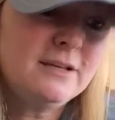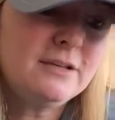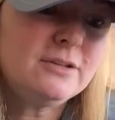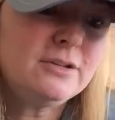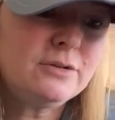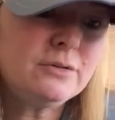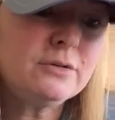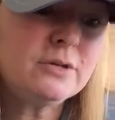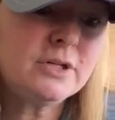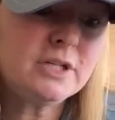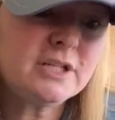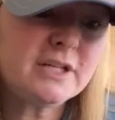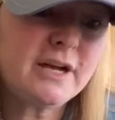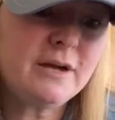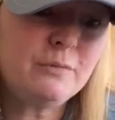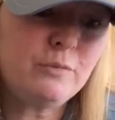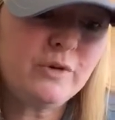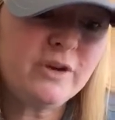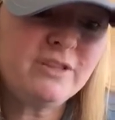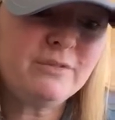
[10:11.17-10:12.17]
You could
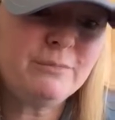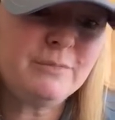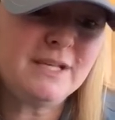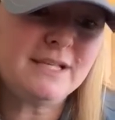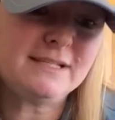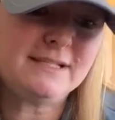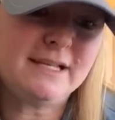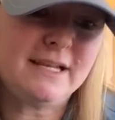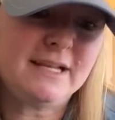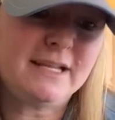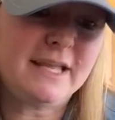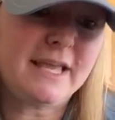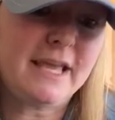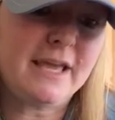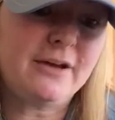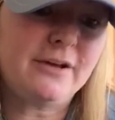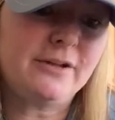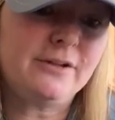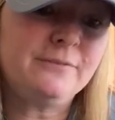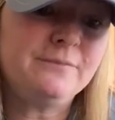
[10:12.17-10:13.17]
come with me, said
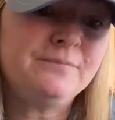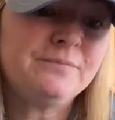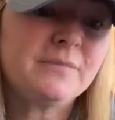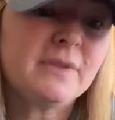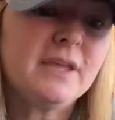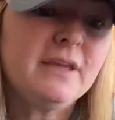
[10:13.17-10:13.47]
Gail.